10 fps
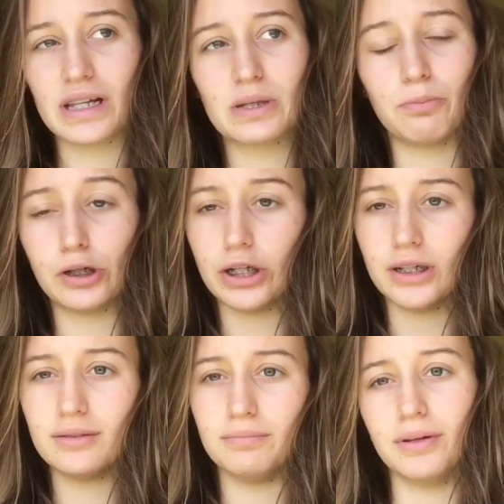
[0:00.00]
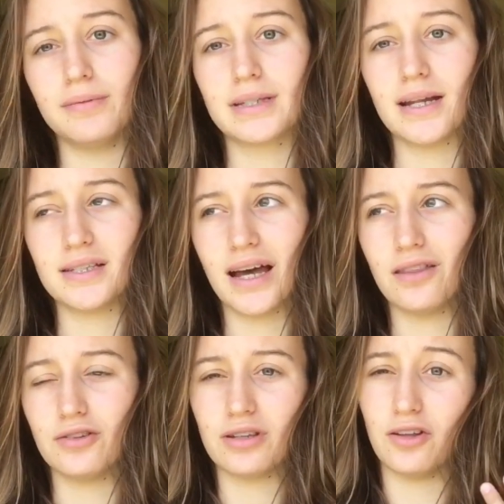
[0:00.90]
so that's pretty good, but besides
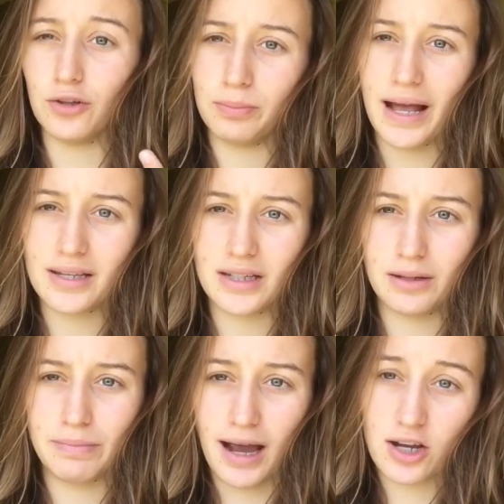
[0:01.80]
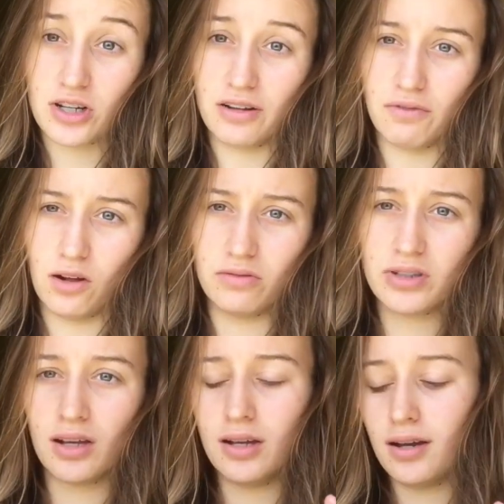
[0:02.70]
that, there's other plastic packaging
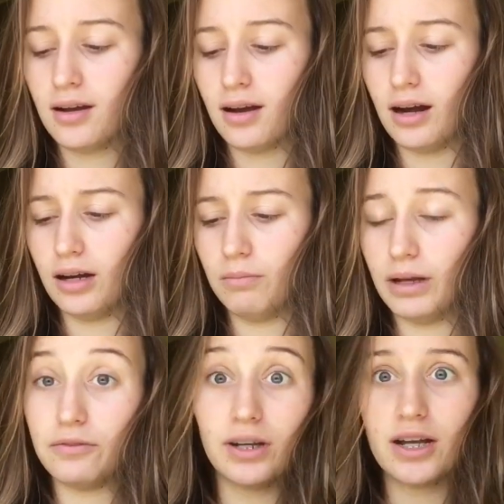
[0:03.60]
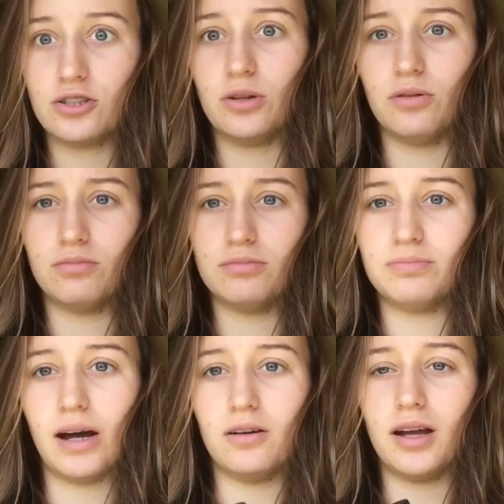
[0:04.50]
involved. If you guys know
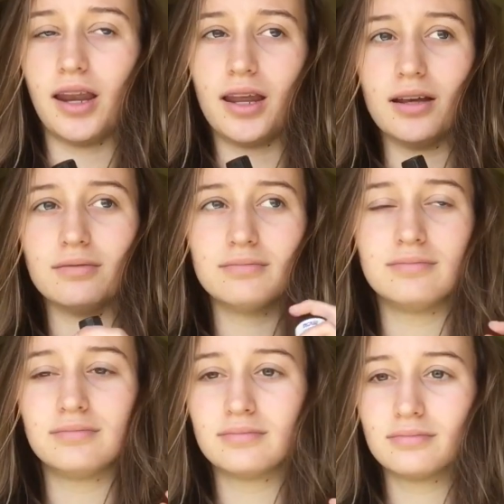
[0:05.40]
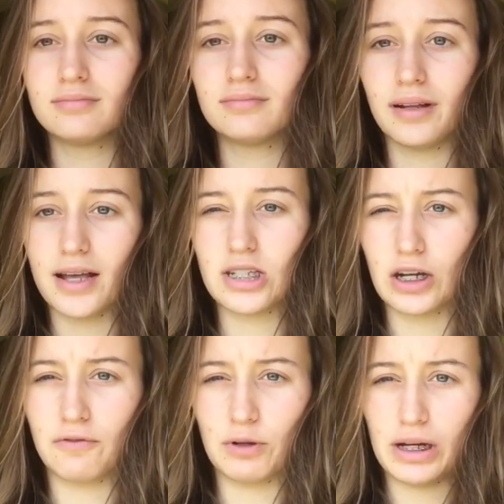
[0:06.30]
about any
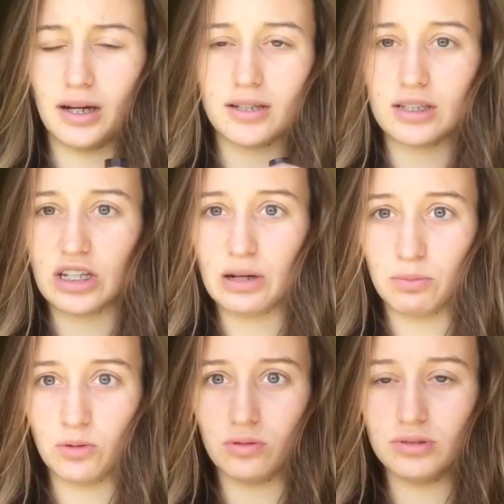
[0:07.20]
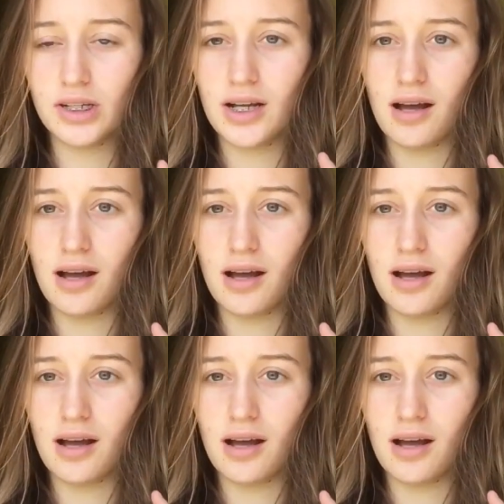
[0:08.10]
plastic-free, sustainable